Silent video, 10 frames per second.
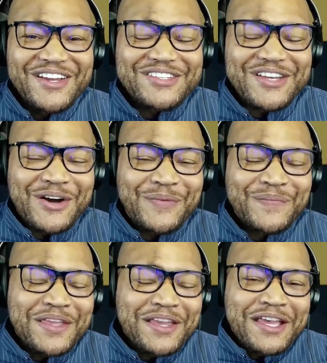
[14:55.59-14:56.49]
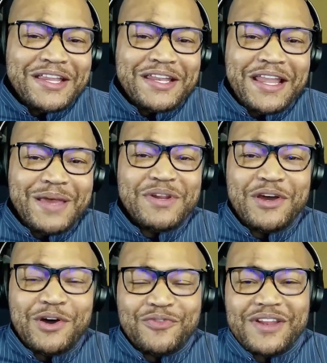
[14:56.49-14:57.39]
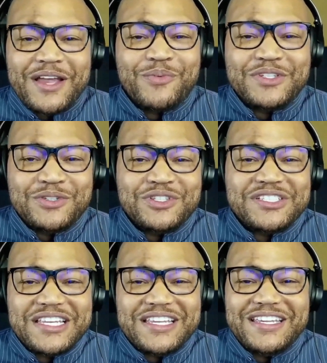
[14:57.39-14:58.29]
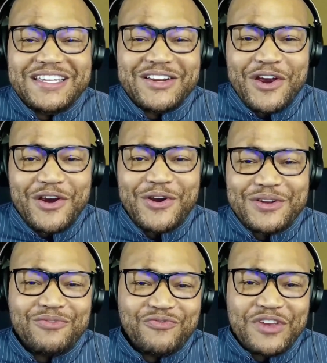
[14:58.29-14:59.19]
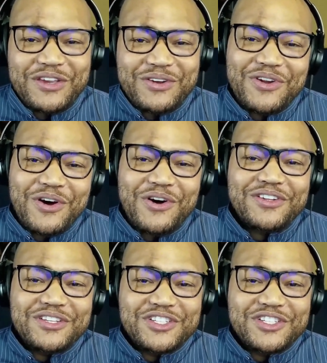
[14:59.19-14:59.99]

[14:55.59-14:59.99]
So Let me know if you like what you've seen, heard, and feel on